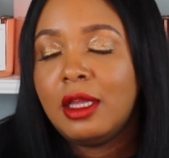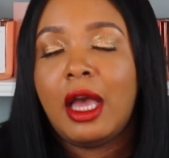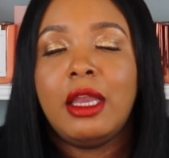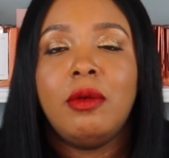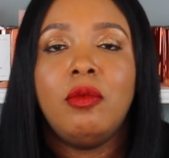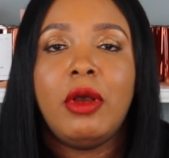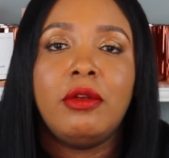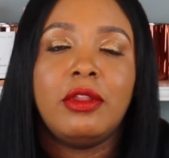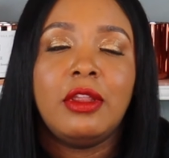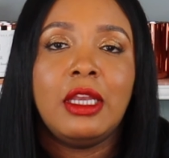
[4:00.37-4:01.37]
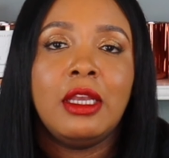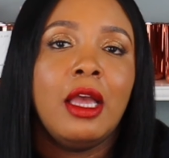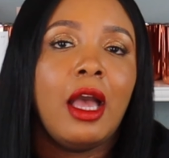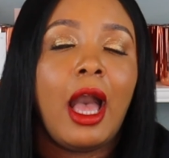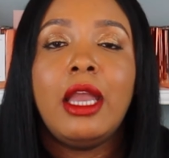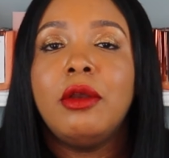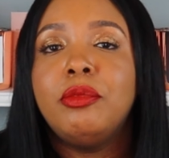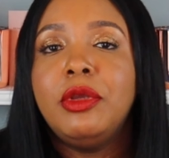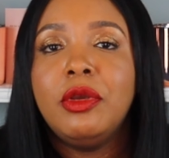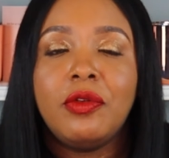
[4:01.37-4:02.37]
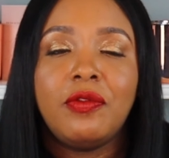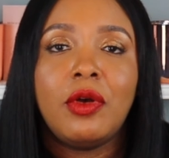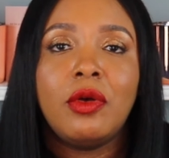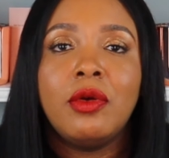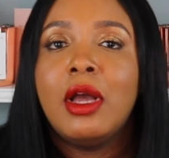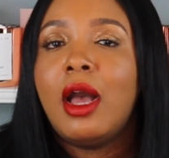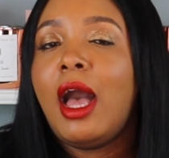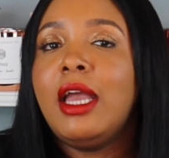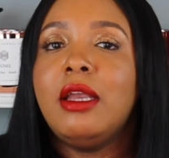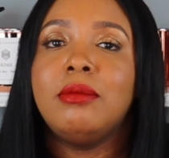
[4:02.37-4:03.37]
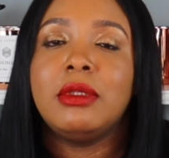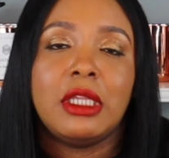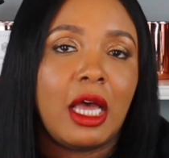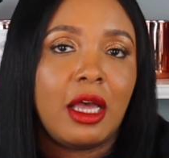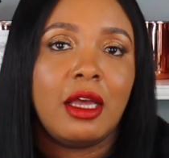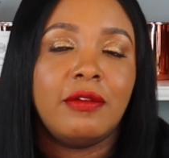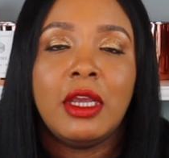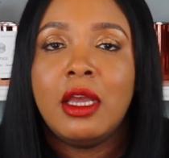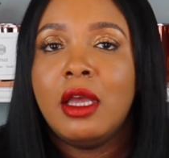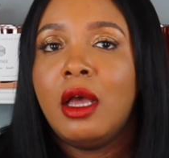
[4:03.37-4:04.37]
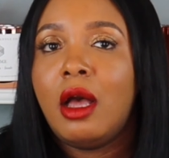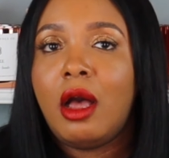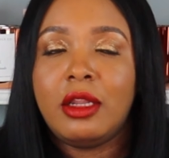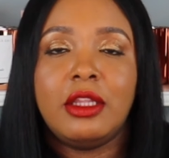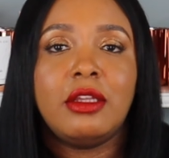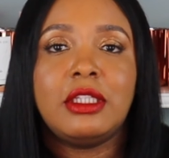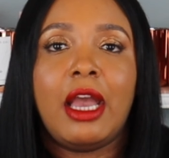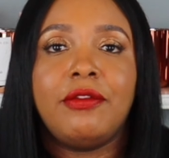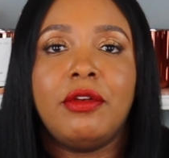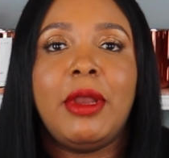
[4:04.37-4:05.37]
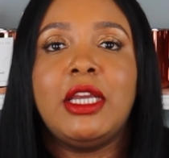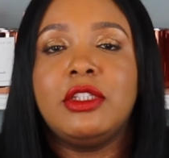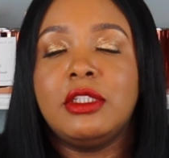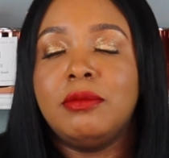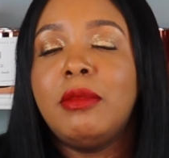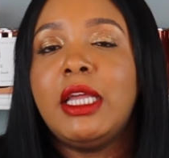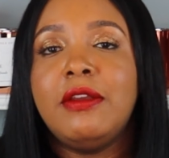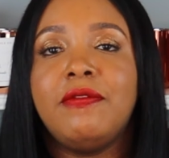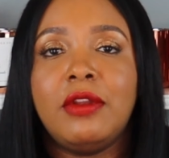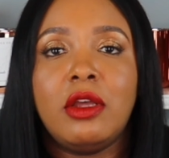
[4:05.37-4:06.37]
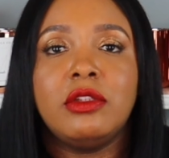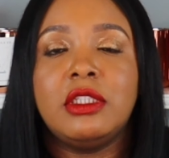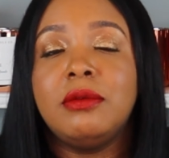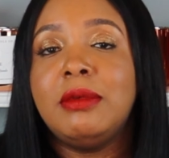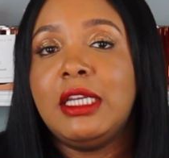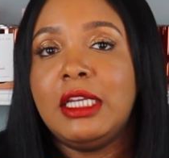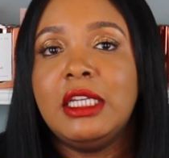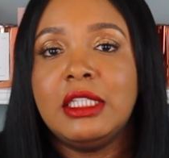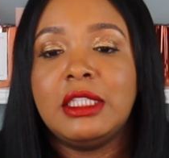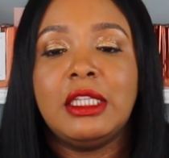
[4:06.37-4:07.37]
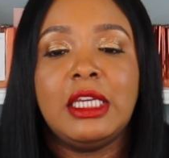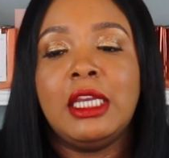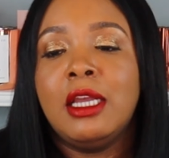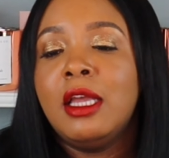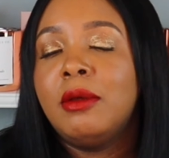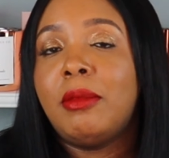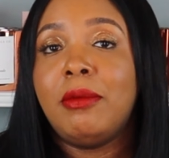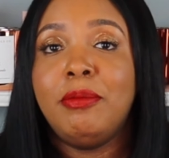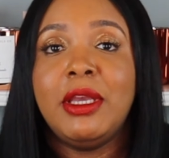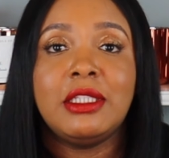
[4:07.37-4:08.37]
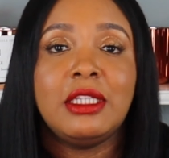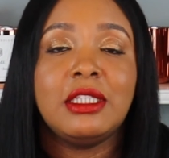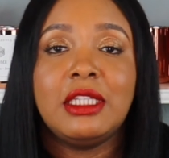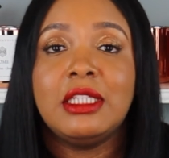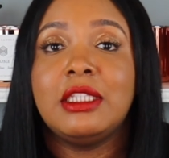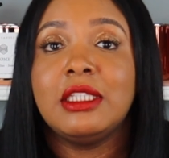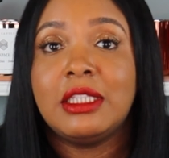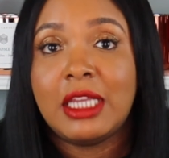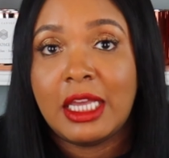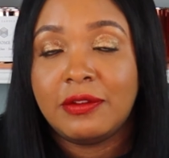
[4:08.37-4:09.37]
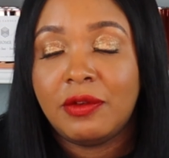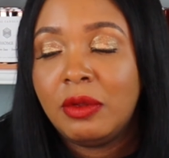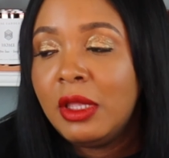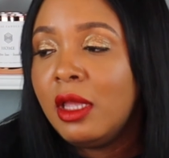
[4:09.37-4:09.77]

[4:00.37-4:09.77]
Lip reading: I am wealthy, I am beautiful, I am loved. All of those affirmations. Money flows to me easily, my business is successful.